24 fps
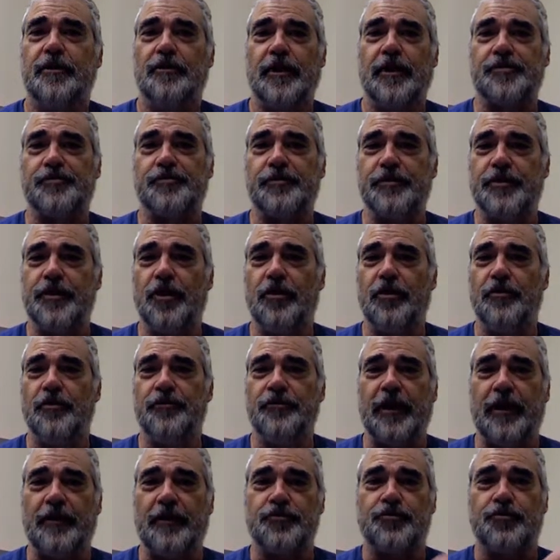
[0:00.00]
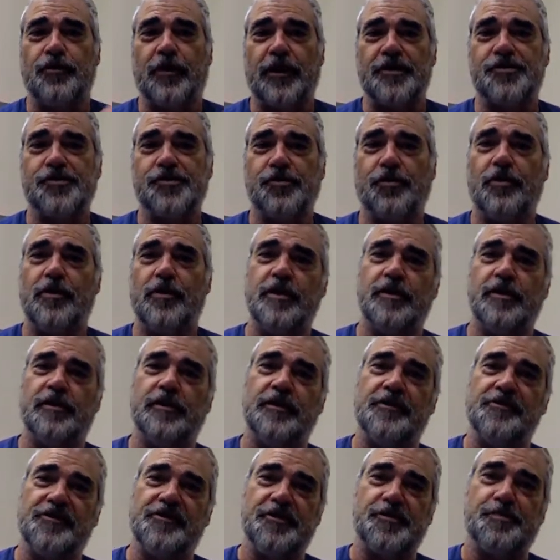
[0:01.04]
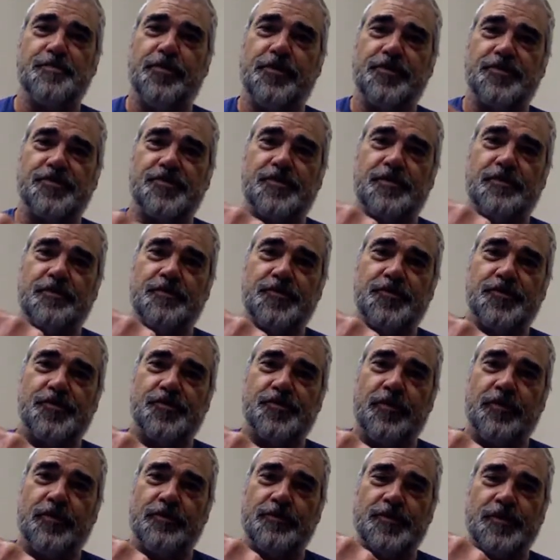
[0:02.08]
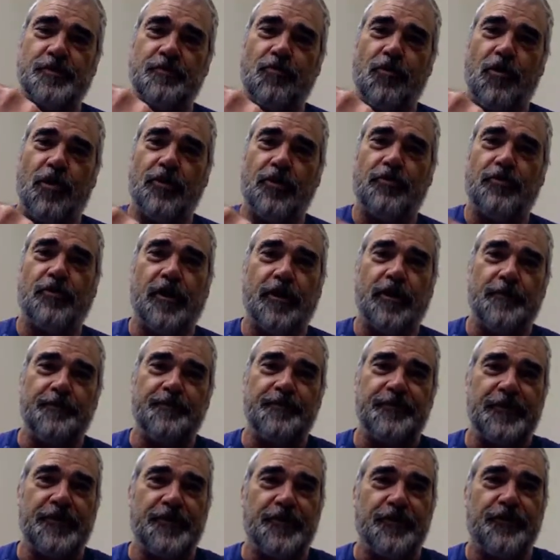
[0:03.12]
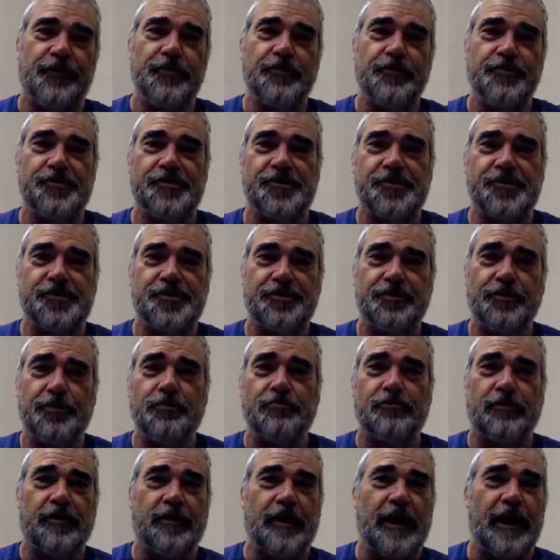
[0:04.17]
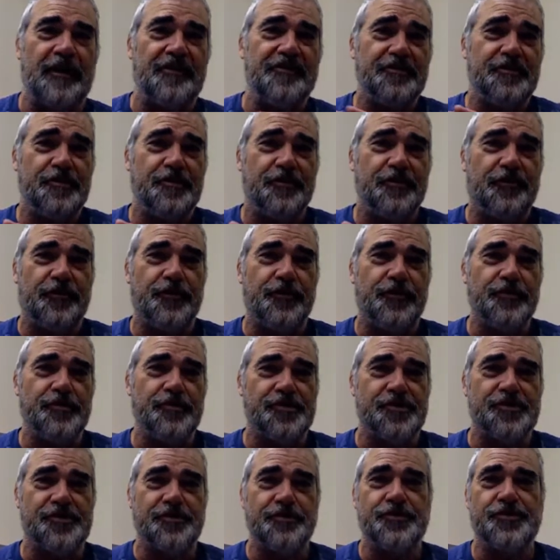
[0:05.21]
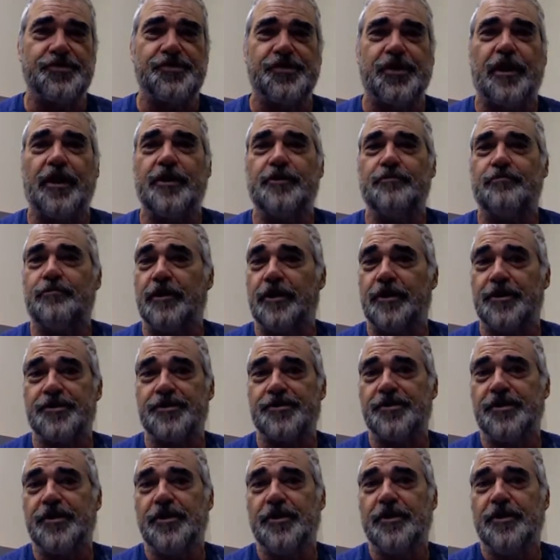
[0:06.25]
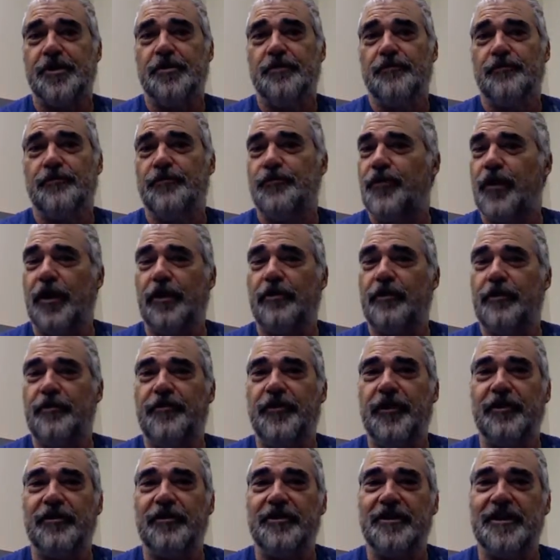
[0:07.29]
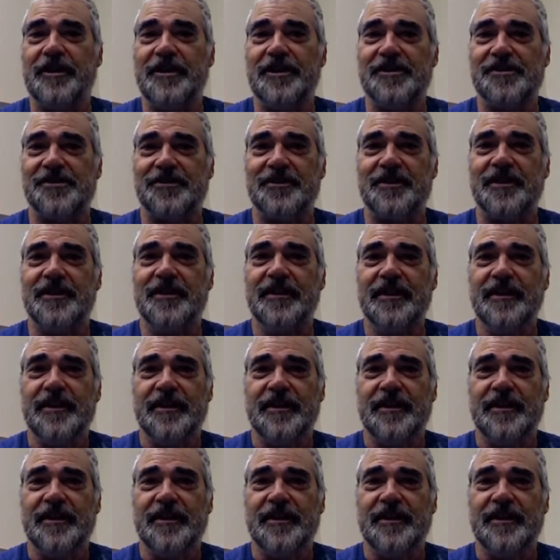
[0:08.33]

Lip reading: As we know, if you have dry soil and just put some water on it, it diffuses through. Well, it actually diffuses through sideways very, very easily.